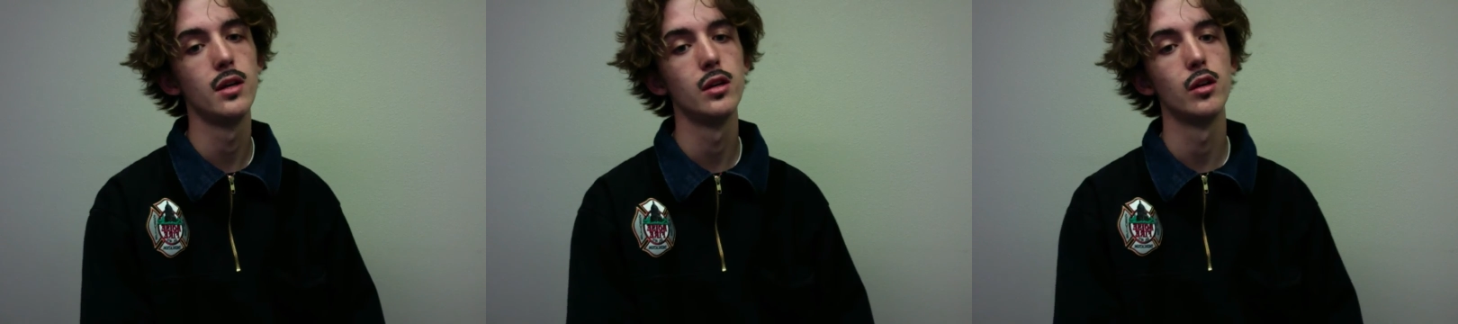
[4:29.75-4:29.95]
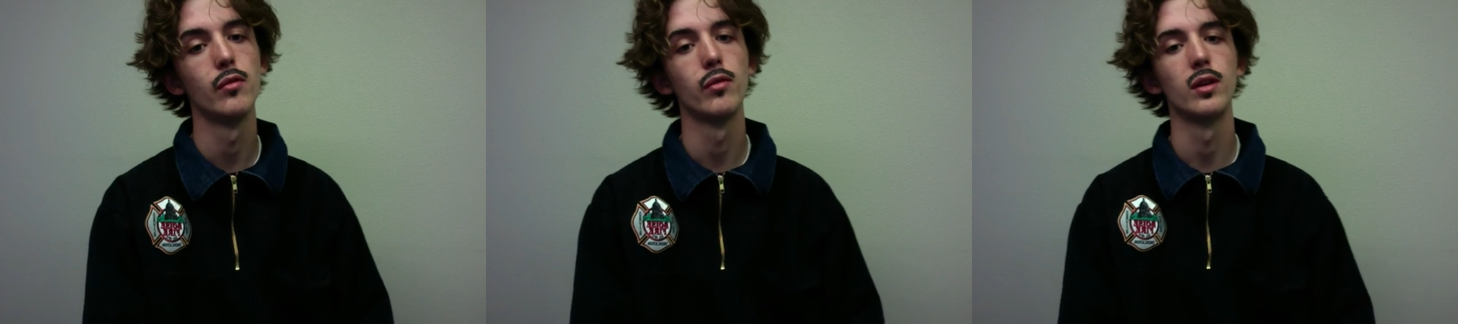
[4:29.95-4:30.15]

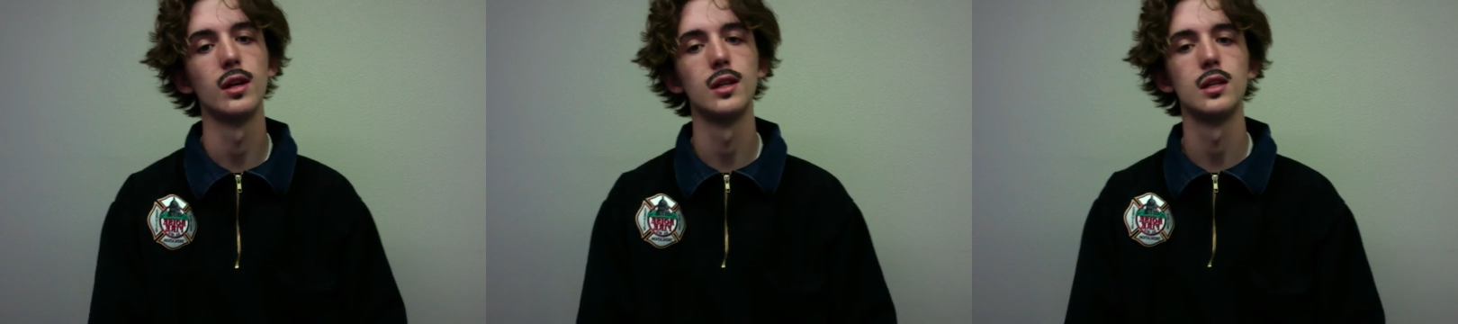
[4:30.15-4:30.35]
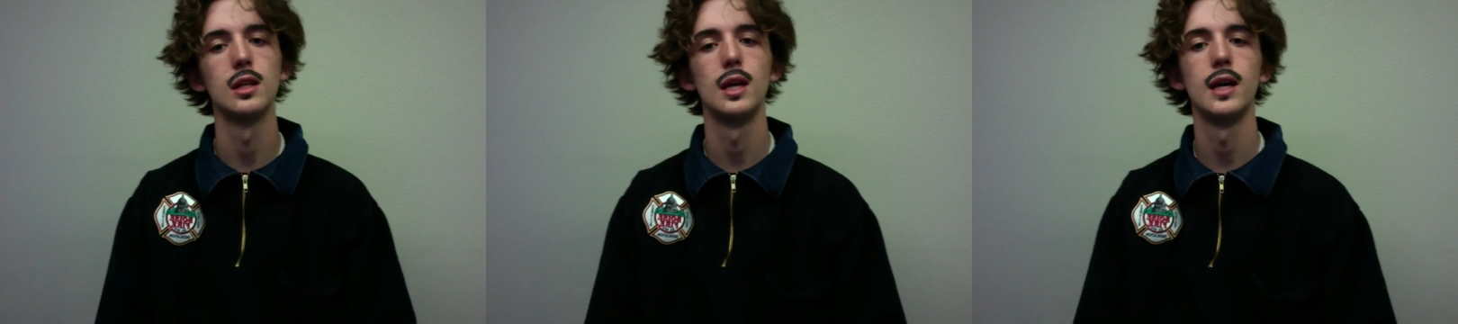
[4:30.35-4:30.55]
Don't forget
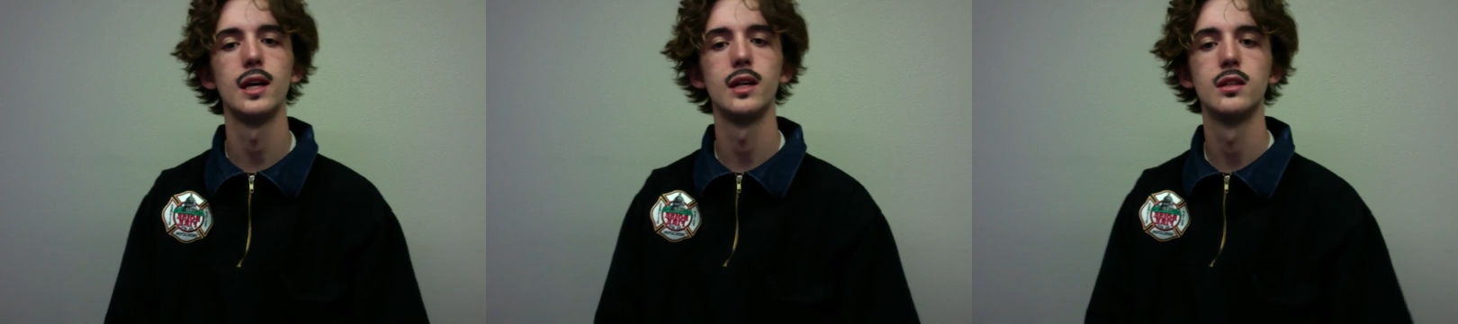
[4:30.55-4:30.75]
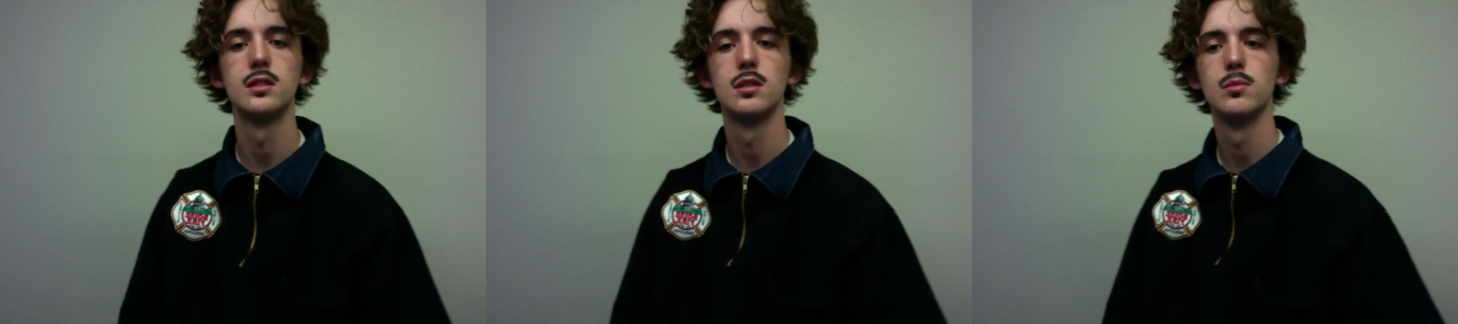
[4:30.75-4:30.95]
to like
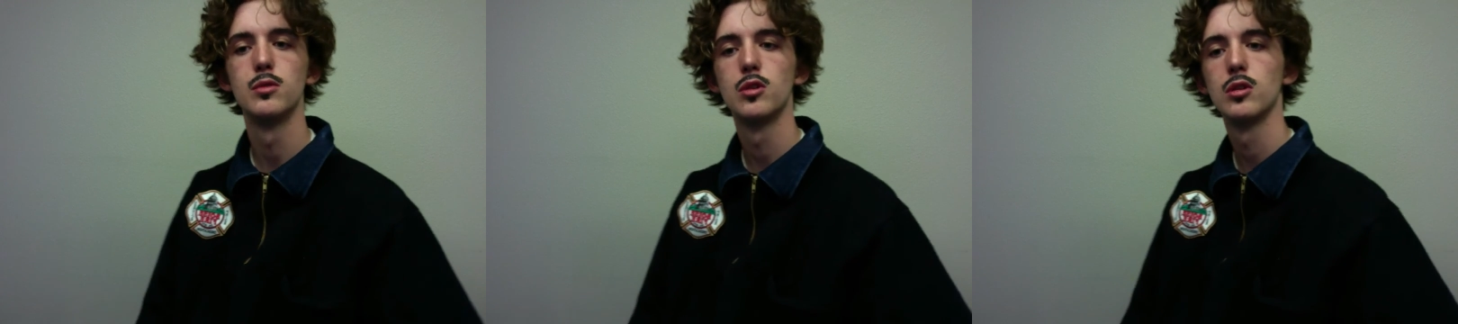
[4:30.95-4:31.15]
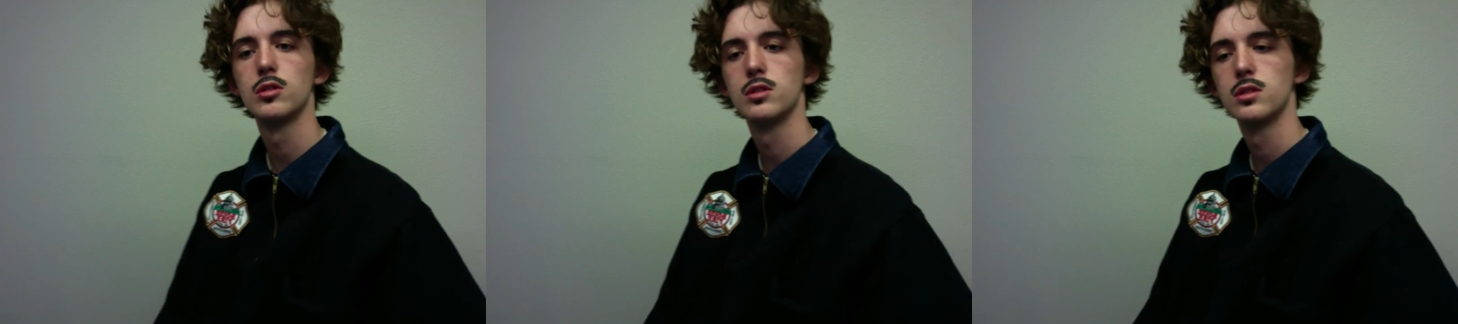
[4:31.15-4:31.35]
and
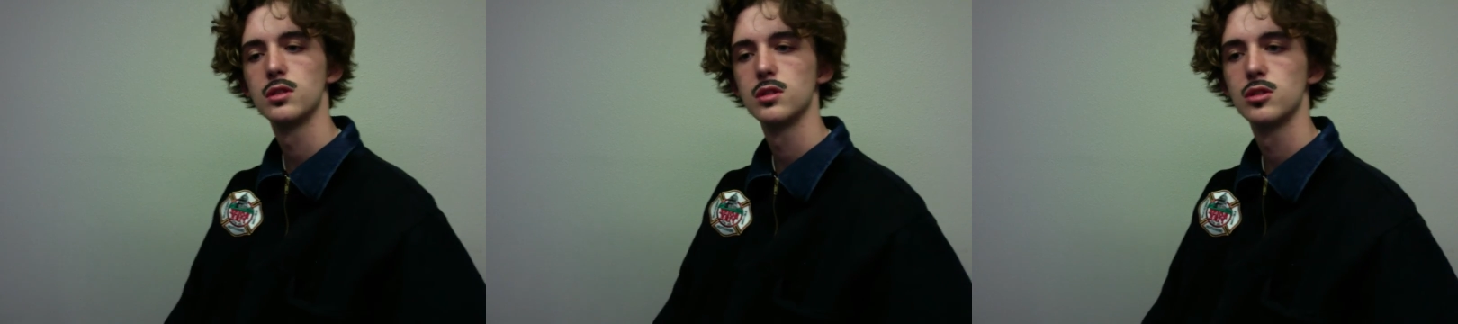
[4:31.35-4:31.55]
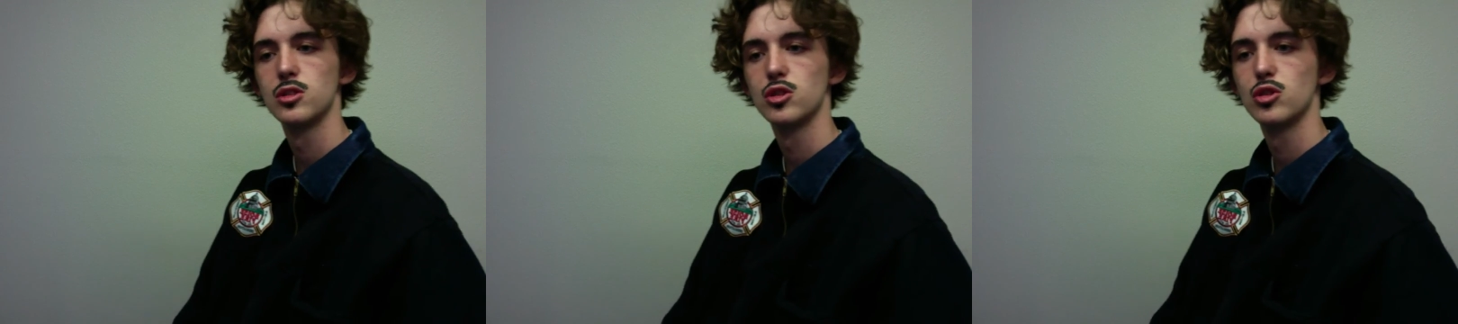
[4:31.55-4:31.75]

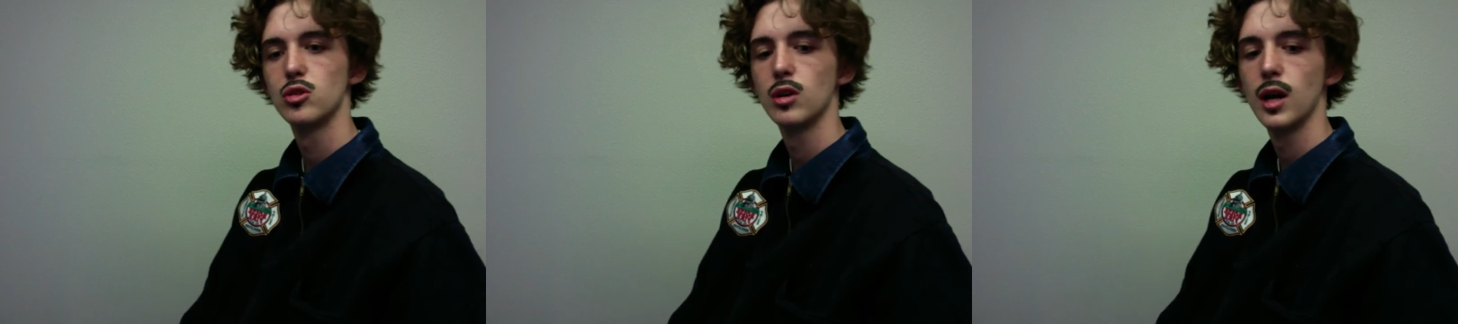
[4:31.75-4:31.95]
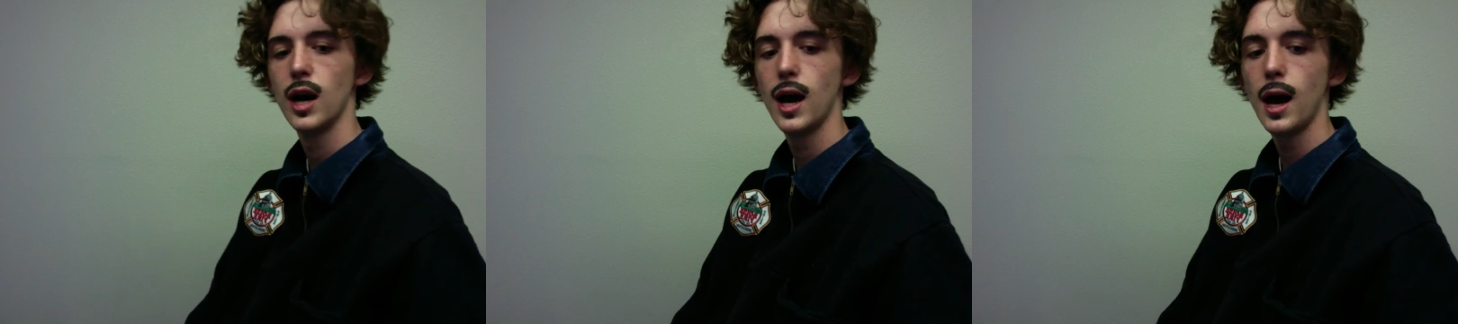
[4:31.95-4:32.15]

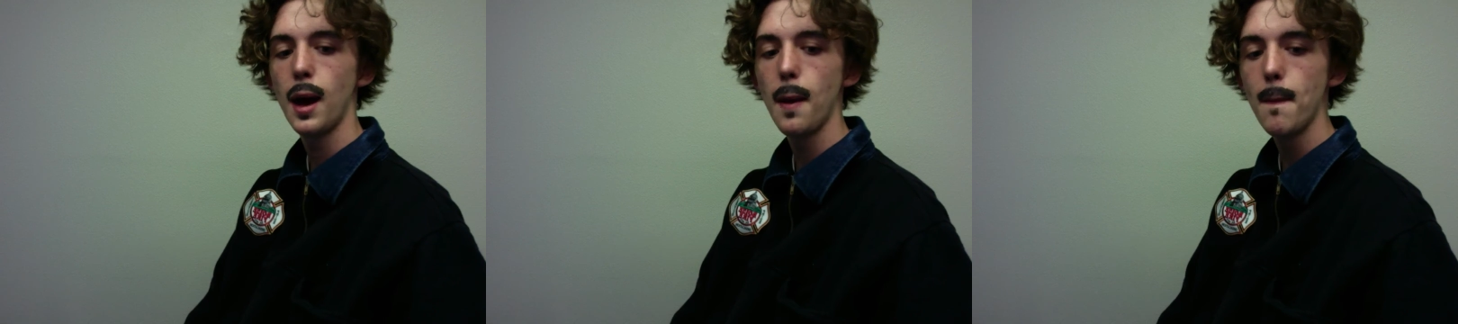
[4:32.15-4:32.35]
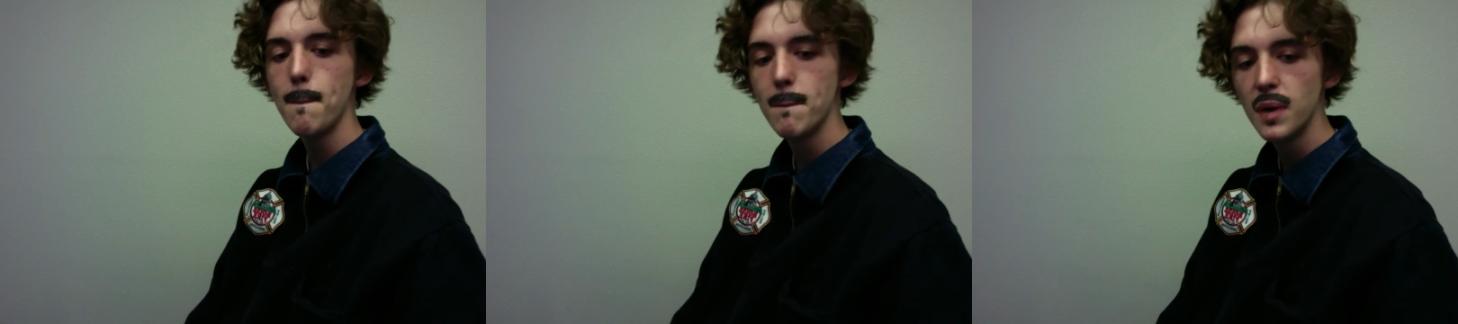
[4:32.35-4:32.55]

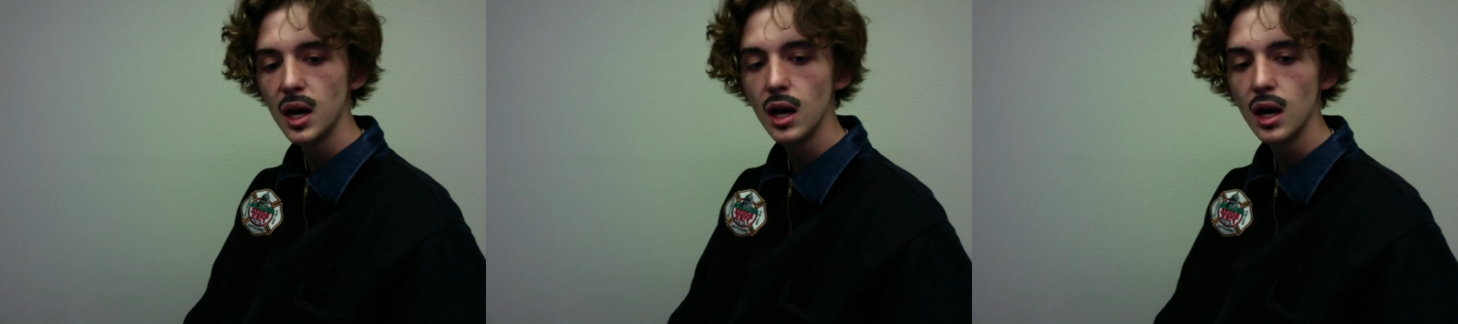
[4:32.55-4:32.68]
subscribe.